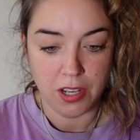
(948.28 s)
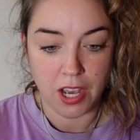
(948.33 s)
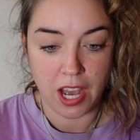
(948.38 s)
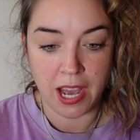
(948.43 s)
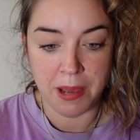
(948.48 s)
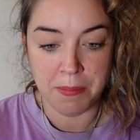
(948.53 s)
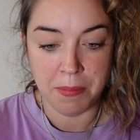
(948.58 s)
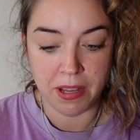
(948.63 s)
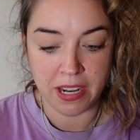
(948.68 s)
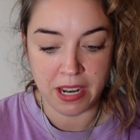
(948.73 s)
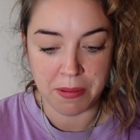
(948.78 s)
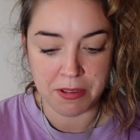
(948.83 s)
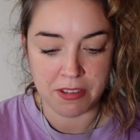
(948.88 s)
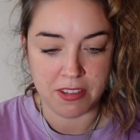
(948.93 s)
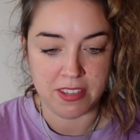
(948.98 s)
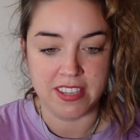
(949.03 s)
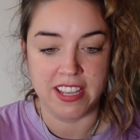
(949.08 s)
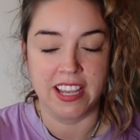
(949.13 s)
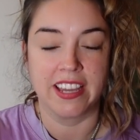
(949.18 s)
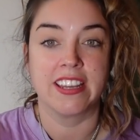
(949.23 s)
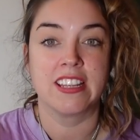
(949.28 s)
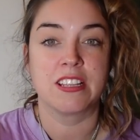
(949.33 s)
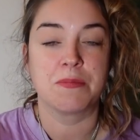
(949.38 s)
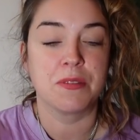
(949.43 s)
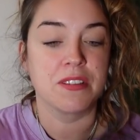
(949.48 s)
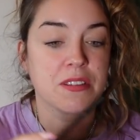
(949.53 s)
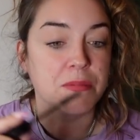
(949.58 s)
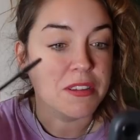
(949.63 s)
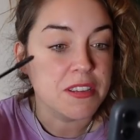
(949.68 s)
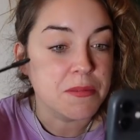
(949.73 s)
Let me just see. I need to
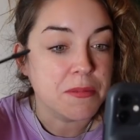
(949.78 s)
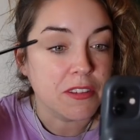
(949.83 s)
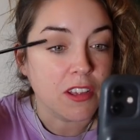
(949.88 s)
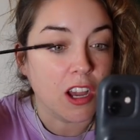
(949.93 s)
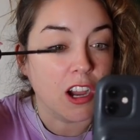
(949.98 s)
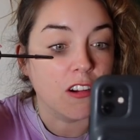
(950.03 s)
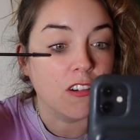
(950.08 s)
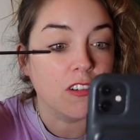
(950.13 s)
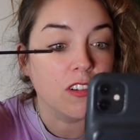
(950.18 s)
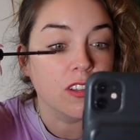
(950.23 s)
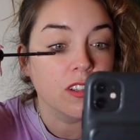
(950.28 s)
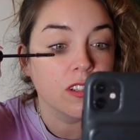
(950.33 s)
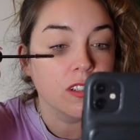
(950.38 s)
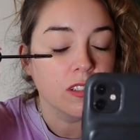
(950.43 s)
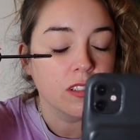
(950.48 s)
put some of this mascara on.